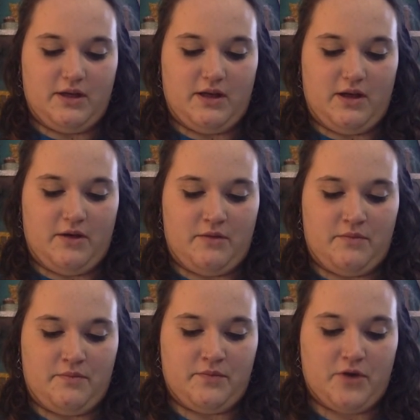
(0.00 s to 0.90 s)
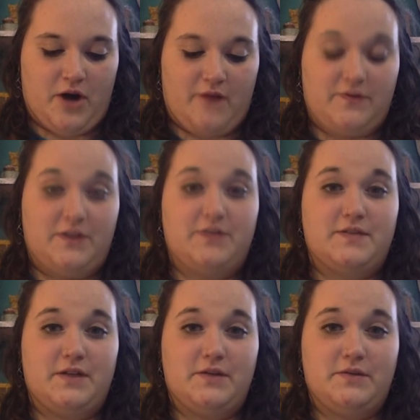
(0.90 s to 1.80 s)
crafting,
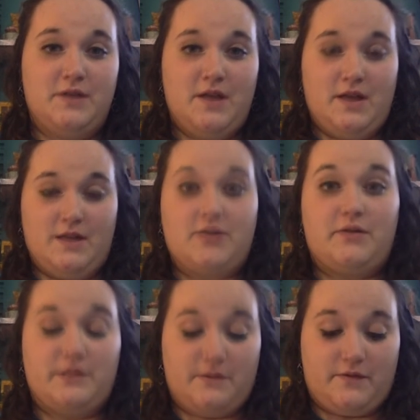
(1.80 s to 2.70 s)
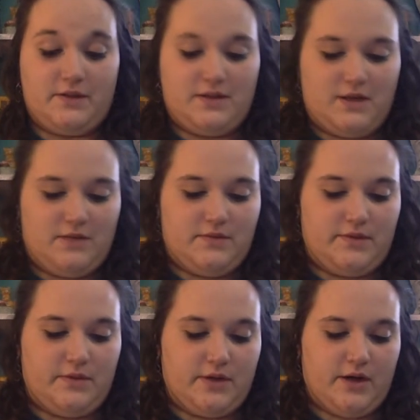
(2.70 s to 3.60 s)
so it's always a fun time. So
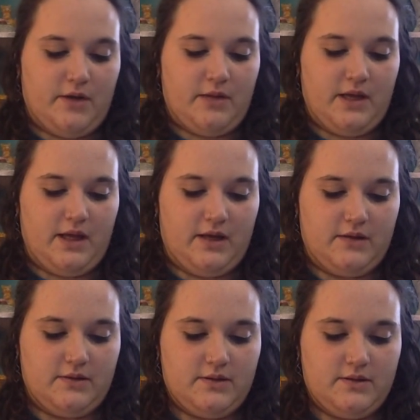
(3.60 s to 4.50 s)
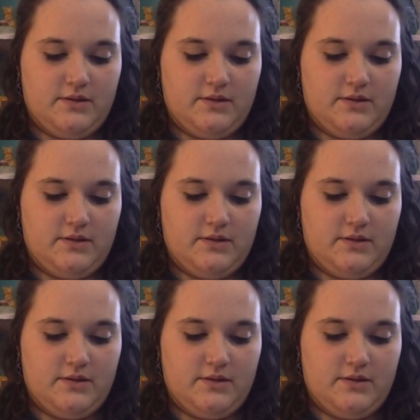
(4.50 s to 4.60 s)
I'm going to cut out my hand.